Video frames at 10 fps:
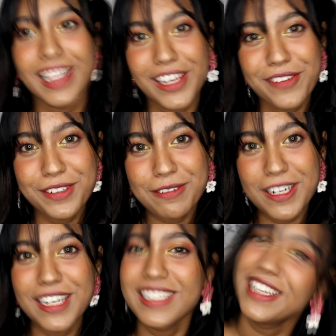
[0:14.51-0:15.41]
Hello
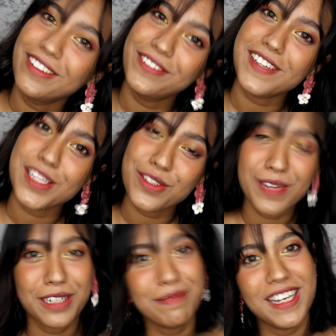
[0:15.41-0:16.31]
everyone, hello friends,
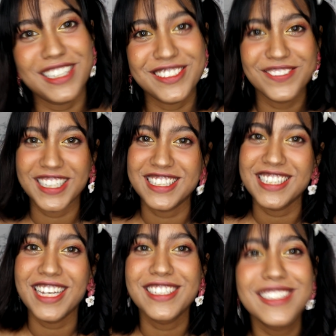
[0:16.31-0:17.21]
welcome back to my
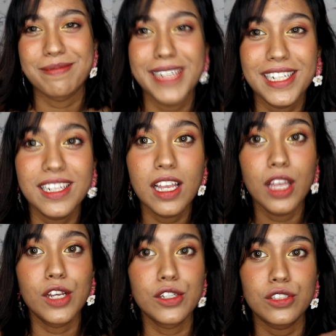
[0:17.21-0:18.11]
channel. Well,
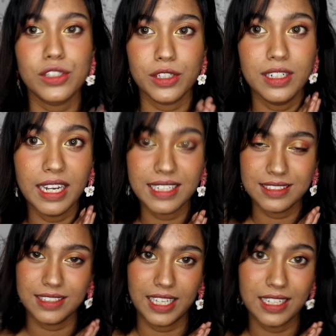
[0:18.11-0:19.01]
so you
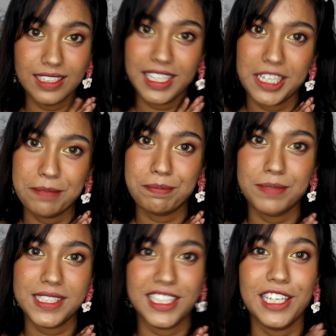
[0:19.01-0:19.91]
guys can keep
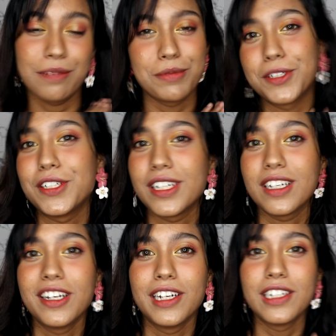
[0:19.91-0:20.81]
seeing more
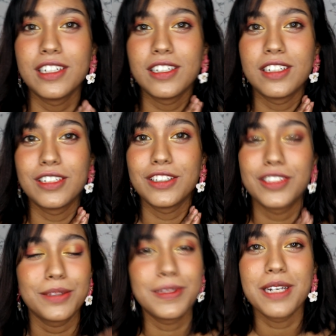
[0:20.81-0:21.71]

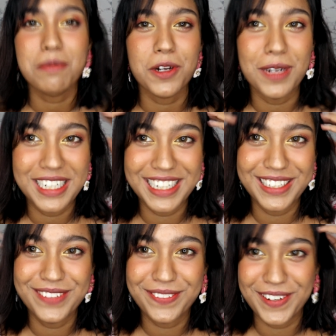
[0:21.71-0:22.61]
super dumb
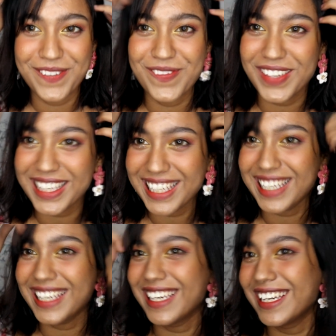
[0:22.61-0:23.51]
content from
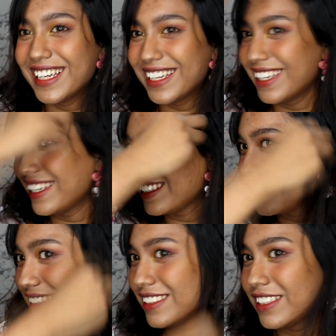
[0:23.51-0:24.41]
me.
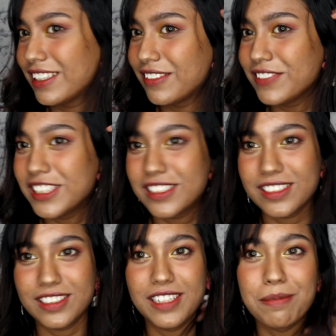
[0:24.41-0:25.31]
We're
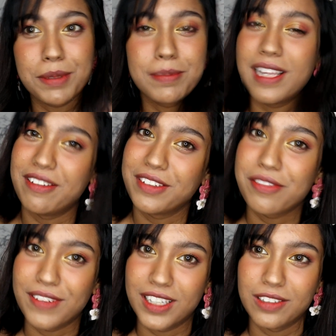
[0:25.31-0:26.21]
just dumb people having
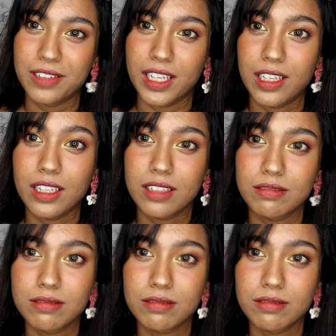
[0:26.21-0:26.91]
fun, okay?